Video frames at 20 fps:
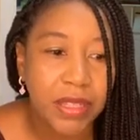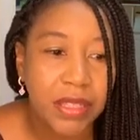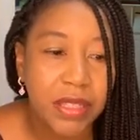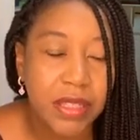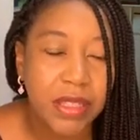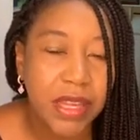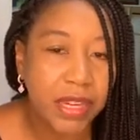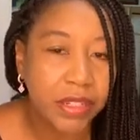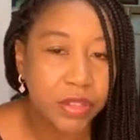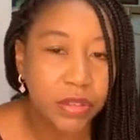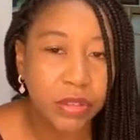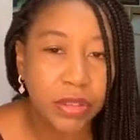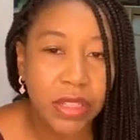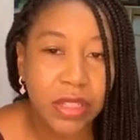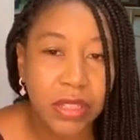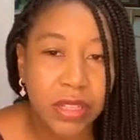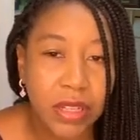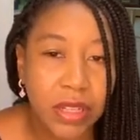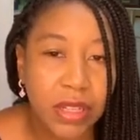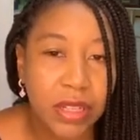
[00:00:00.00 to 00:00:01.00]

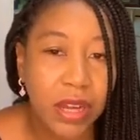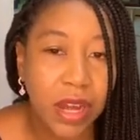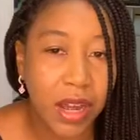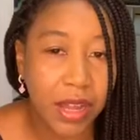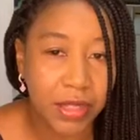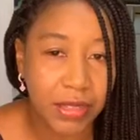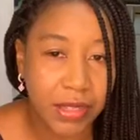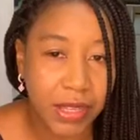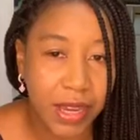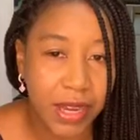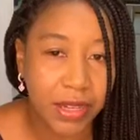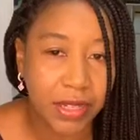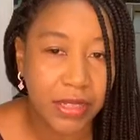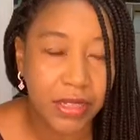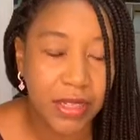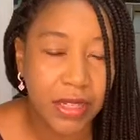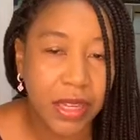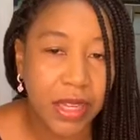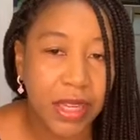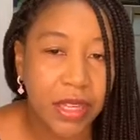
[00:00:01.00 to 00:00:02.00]
sexual
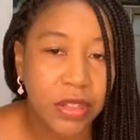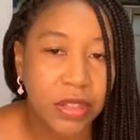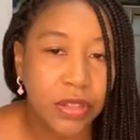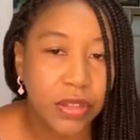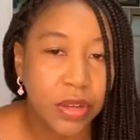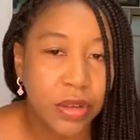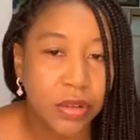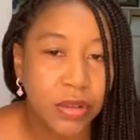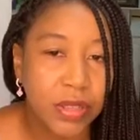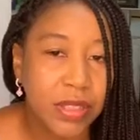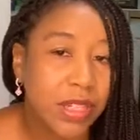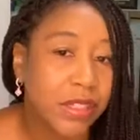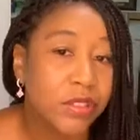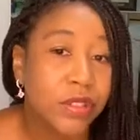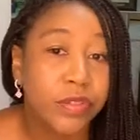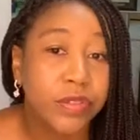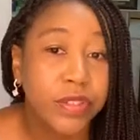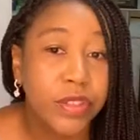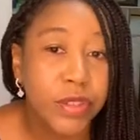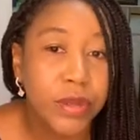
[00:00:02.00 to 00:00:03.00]
contact, so
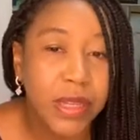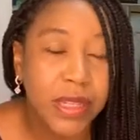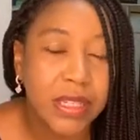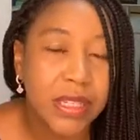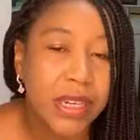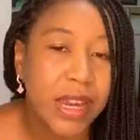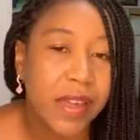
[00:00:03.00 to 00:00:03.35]
sexual fluids.